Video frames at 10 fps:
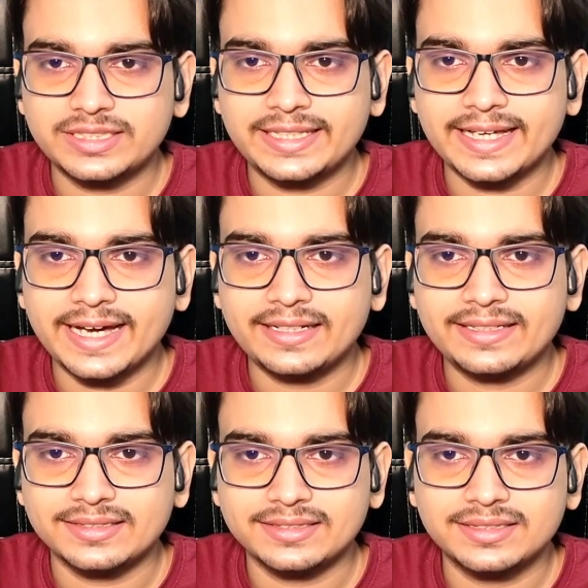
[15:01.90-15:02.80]
they are,
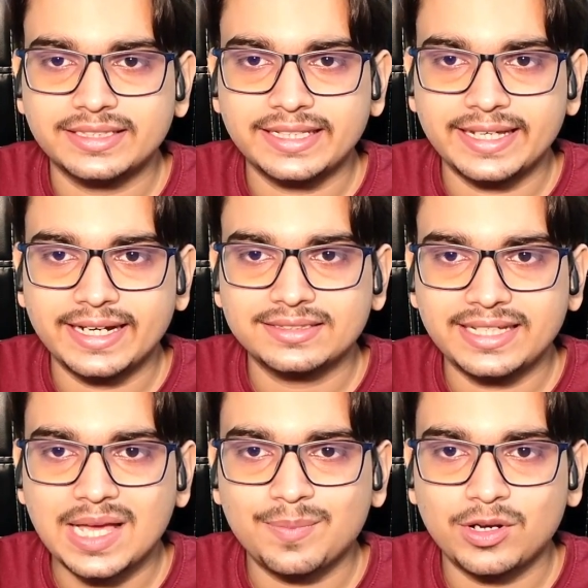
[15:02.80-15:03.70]
yes, they are
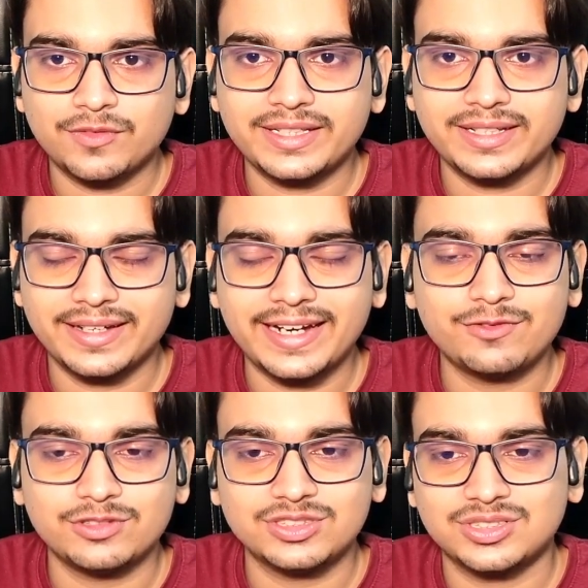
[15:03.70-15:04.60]
the Apple of the
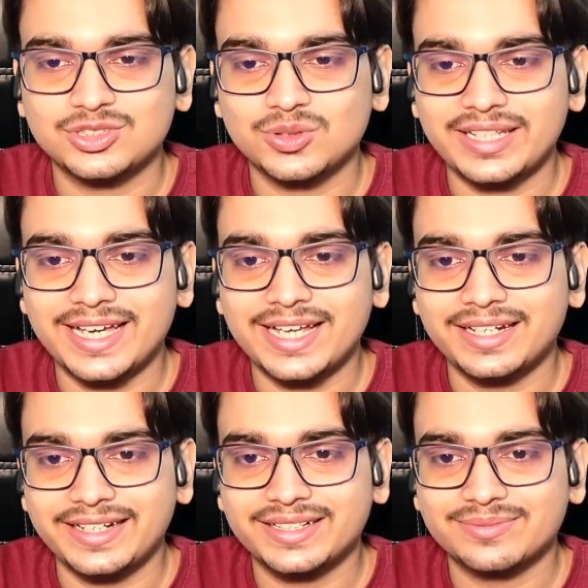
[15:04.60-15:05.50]
headphones. So they are
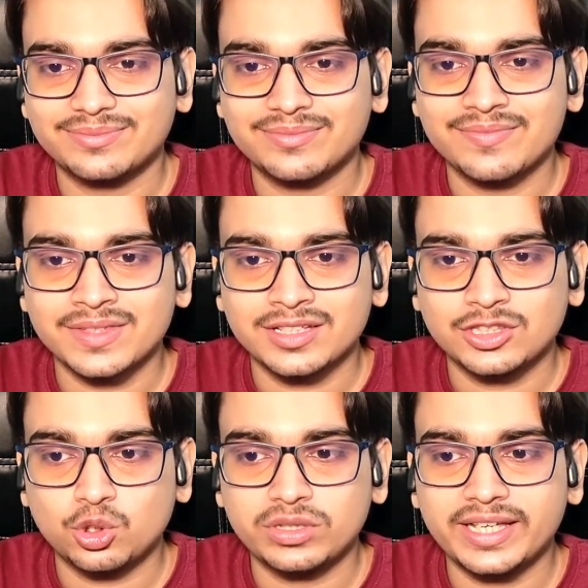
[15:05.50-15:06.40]
great,
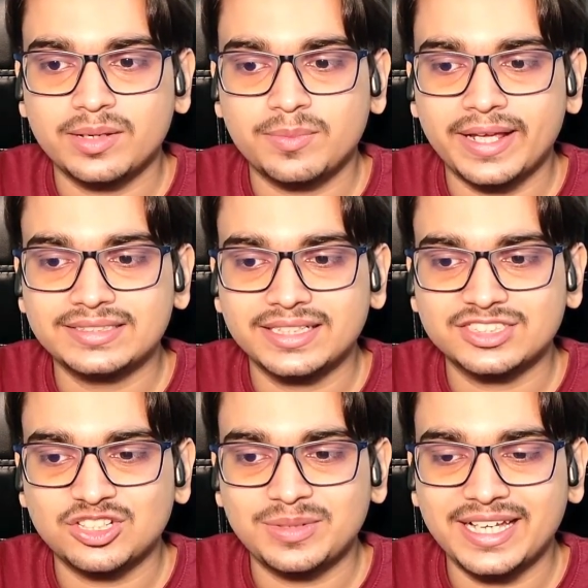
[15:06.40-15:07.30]
though they are priced
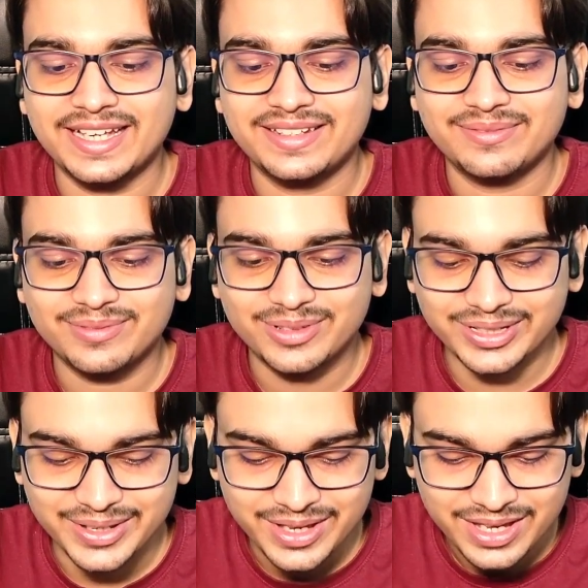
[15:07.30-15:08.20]
extremely high.
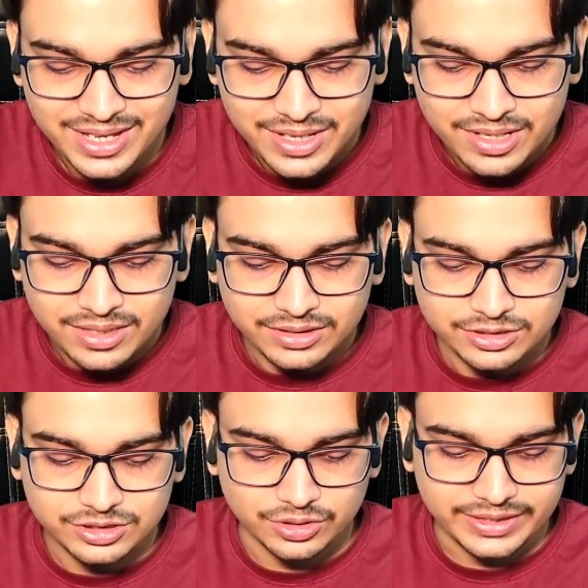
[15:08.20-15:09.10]
Okay.
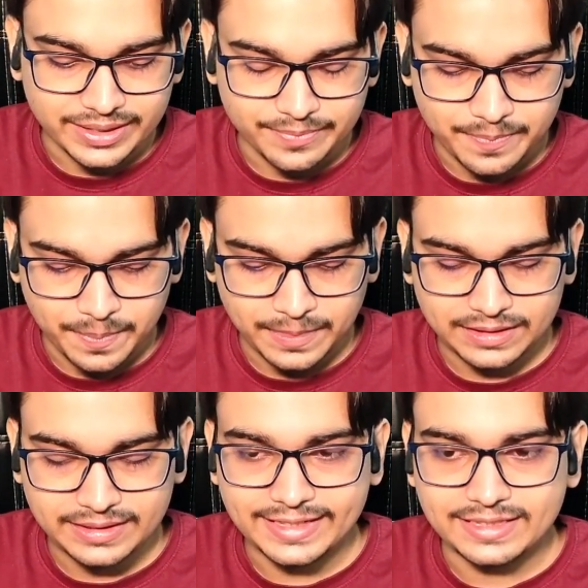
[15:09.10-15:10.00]
So yeah,
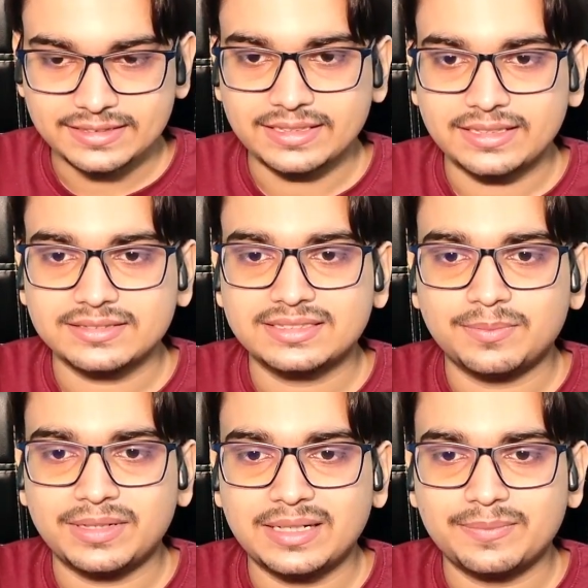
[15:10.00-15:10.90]
that
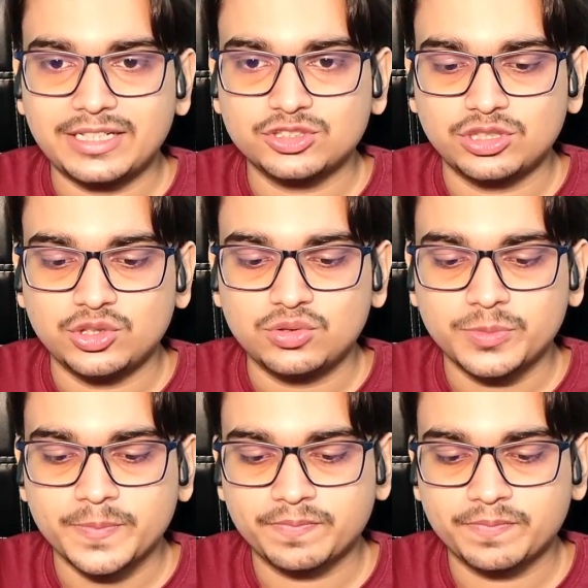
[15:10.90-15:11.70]
simply depends on you.